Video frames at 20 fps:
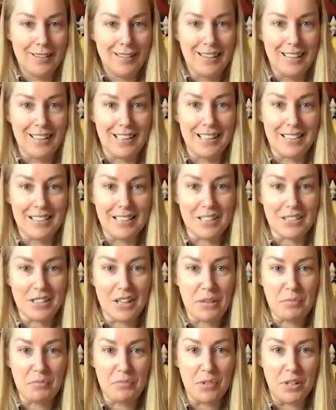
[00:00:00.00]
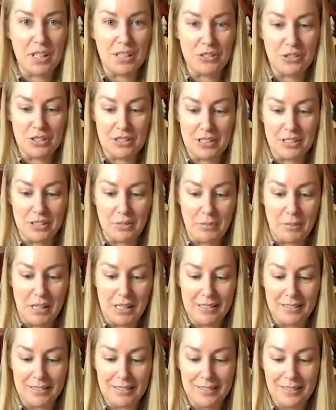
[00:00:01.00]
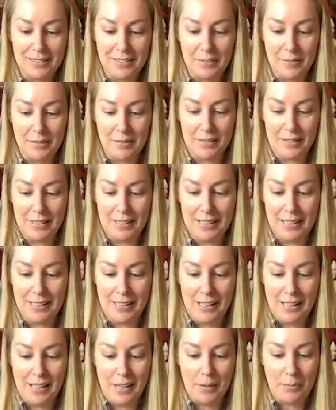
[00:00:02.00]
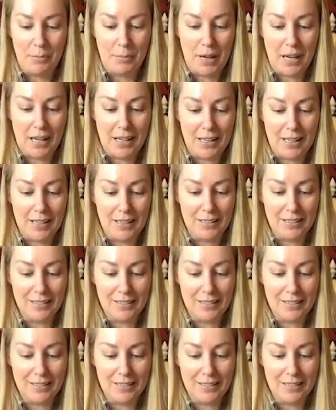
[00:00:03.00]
get this up just a little bit. I